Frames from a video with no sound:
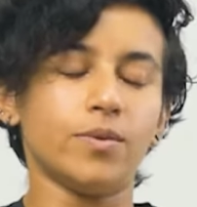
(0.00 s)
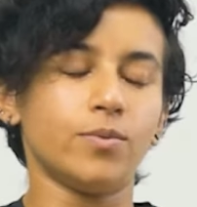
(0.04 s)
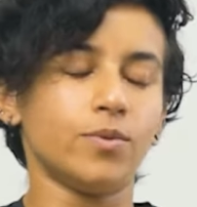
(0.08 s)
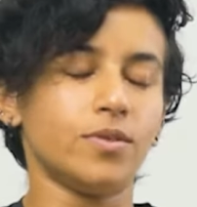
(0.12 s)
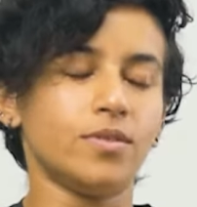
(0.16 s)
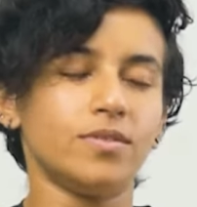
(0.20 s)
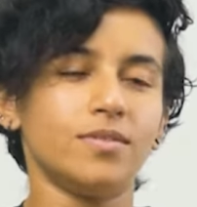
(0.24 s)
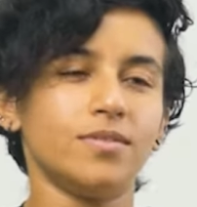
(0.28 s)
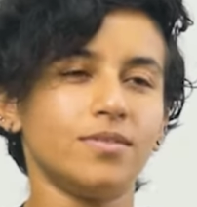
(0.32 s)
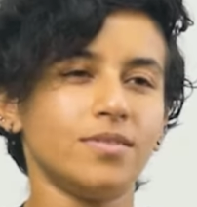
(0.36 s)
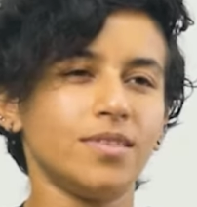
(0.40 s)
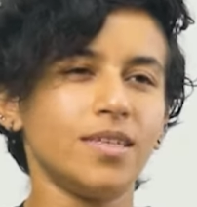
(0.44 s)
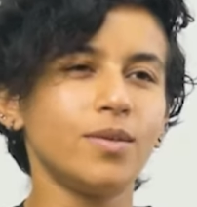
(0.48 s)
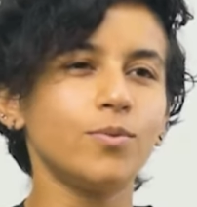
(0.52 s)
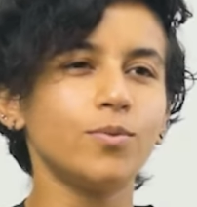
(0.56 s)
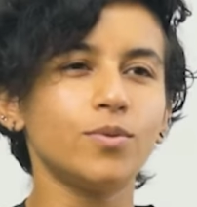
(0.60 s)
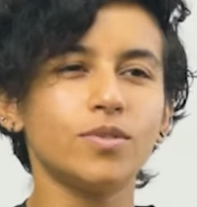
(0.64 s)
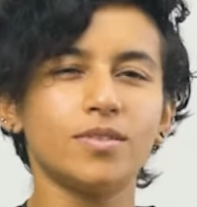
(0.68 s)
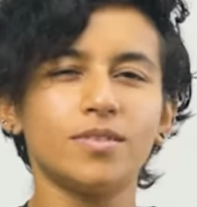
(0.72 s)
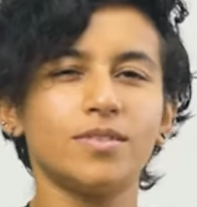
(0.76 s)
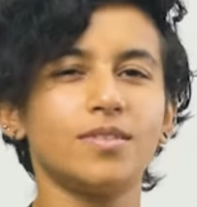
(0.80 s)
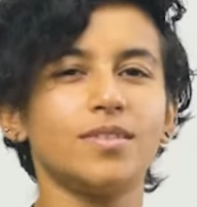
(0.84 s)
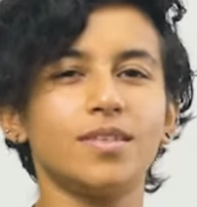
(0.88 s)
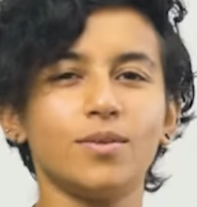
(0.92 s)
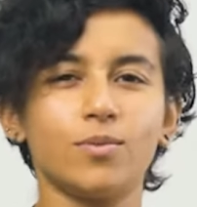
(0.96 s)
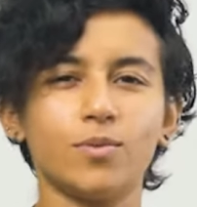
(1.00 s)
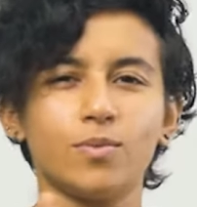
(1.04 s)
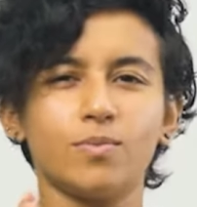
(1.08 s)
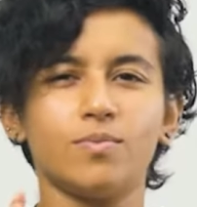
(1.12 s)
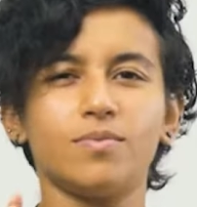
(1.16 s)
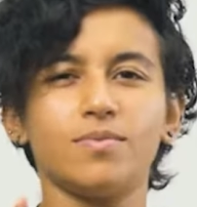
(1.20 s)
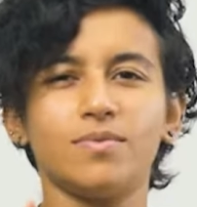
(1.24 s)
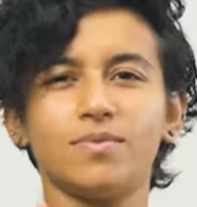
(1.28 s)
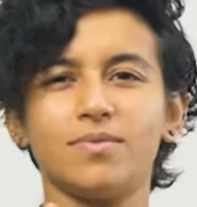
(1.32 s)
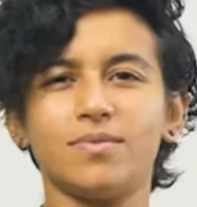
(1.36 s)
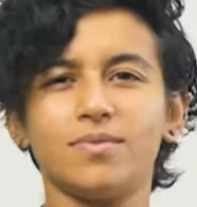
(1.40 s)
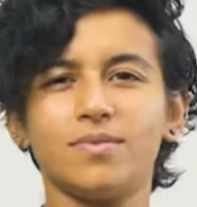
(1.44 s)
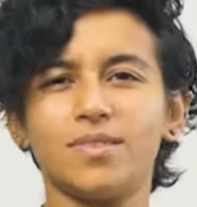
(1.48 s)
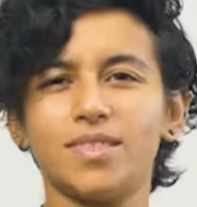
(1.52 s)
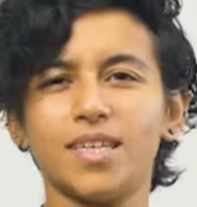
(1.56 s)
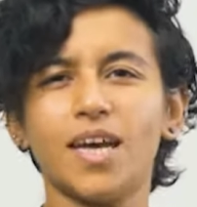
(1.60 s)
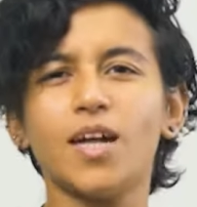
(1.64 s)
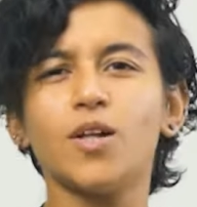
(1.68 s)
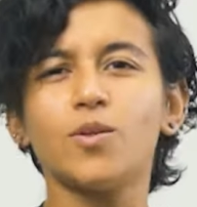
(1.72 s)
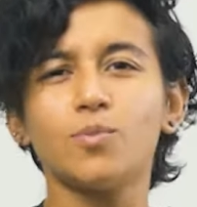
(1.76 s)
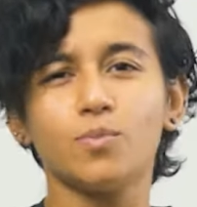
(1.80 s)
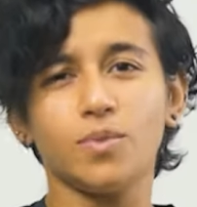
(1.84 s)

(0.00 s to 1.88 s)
It would, it would, it would tell